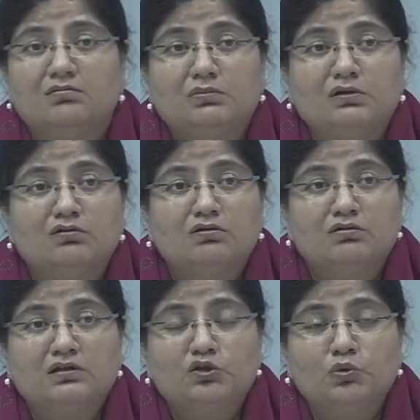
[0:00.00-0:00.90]

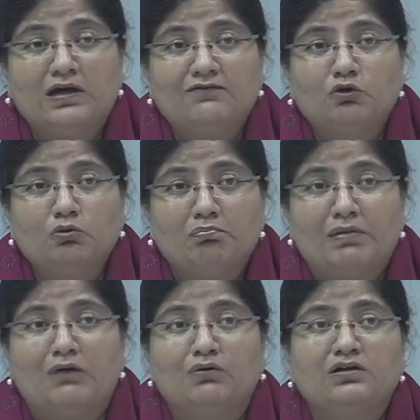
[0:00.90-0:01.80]
you have no
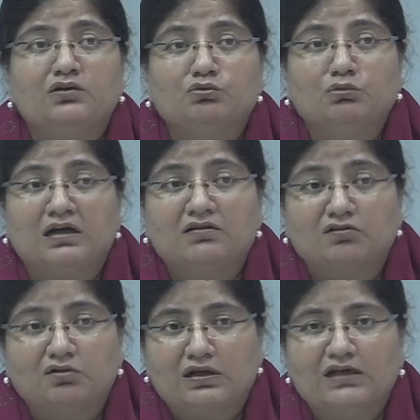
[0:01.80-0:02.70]
power, you can't
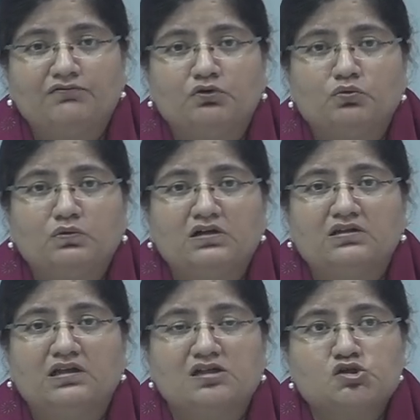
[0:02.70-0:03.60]
drive to work,
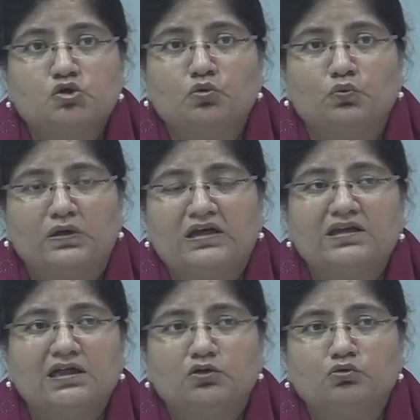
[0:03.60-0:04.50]
there is no way
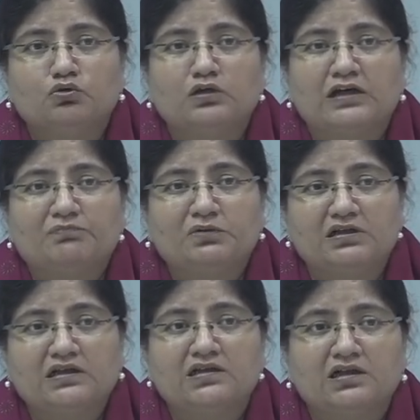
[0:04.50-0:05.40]
that you could have
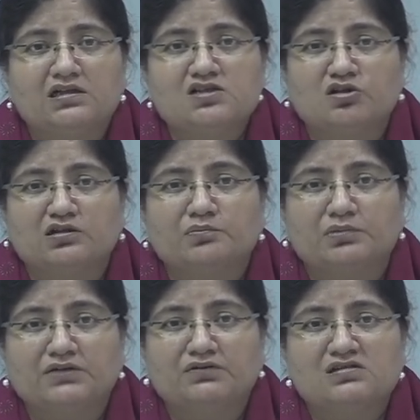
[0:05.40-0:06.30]
predicted this on the
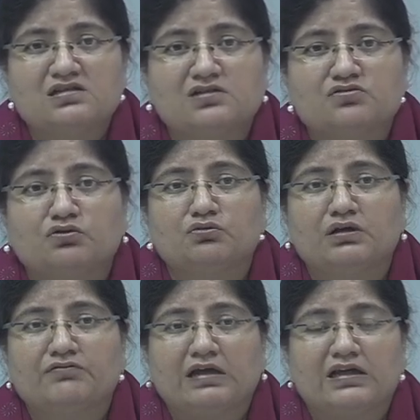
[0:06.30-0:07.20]
previous day, so could
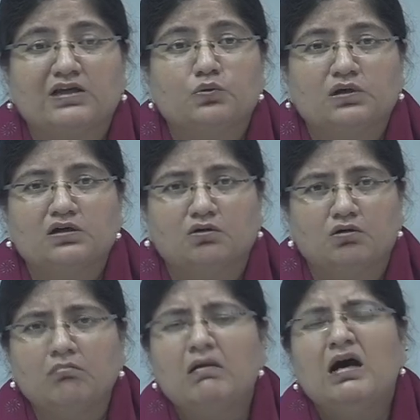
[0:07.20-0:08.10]
have carried work
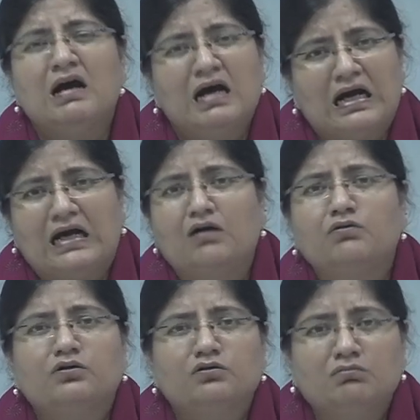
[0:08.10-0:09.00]
home. How
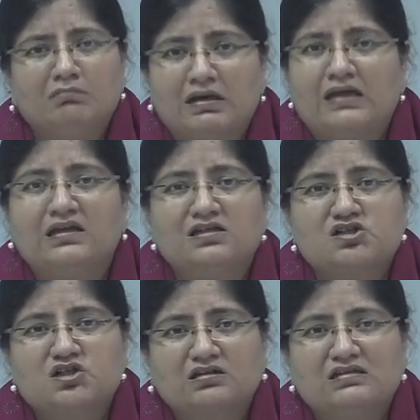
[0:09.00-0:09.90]
do you
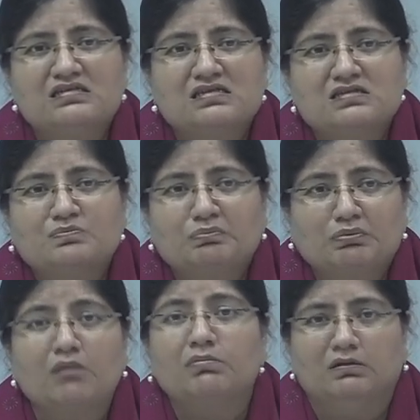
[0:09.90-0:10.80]
manage this
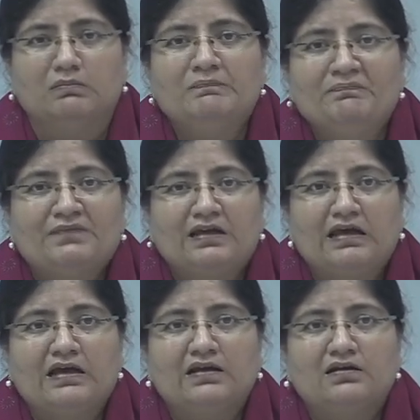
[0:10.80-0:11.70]
problem?
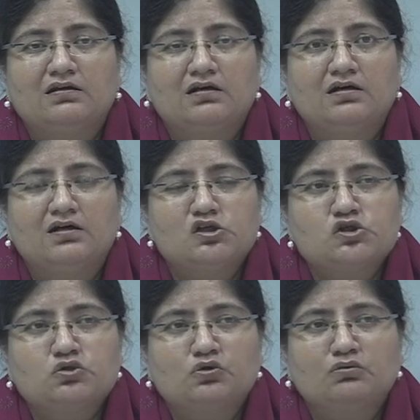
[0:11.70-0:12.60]
And
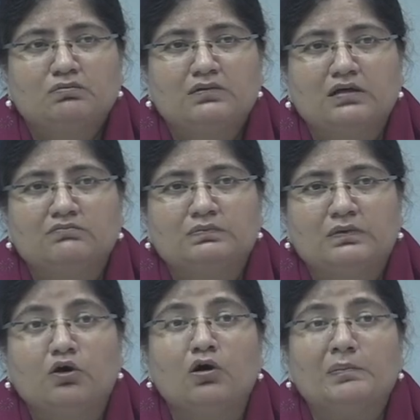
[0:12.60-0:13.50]

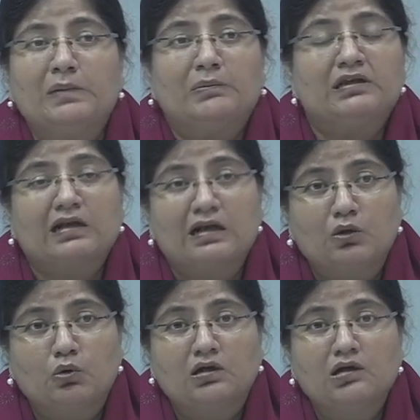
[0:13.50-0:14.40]
or maybe there are
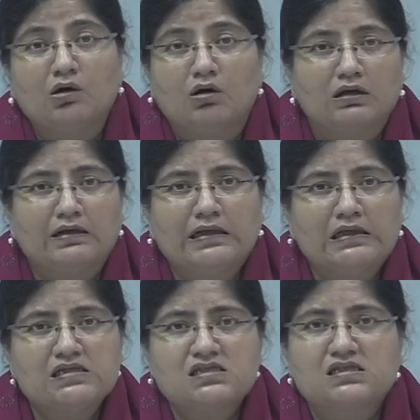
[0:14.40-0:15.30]
local
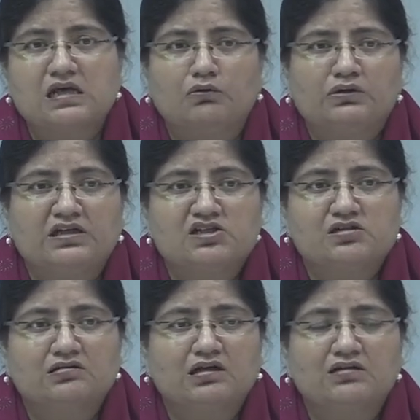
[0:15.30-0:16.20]
holidays, South
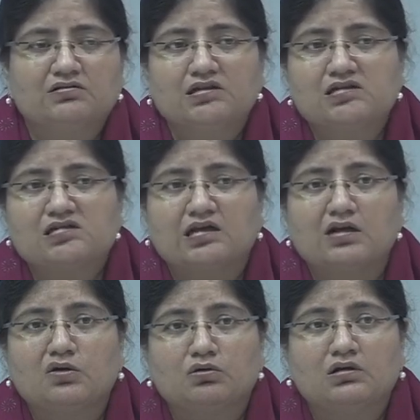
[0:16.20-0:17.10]
Asian countries, there are
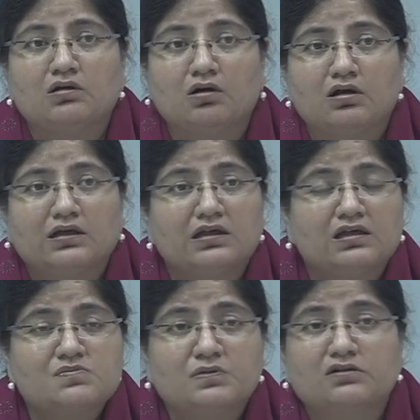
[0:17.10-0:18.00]
local
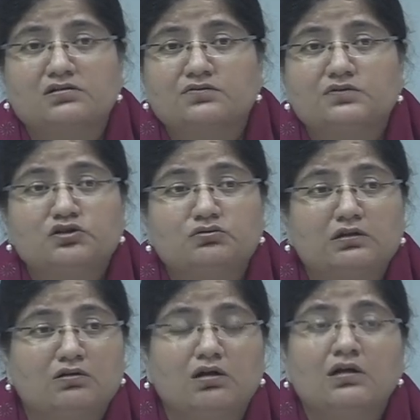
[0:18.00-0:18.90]
holidays because of which you
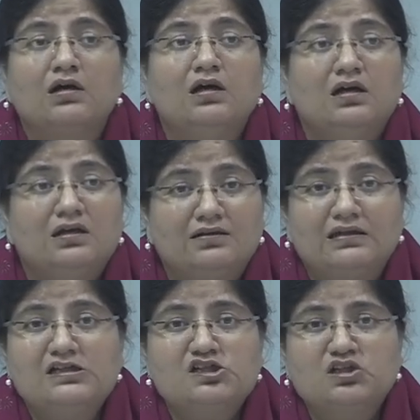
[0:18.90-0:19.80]
cannot
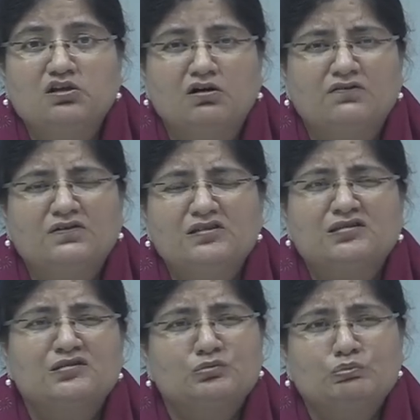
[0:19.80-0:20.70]
reach the
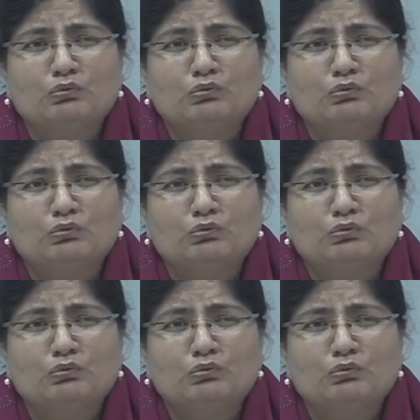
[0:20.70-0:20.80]
offices,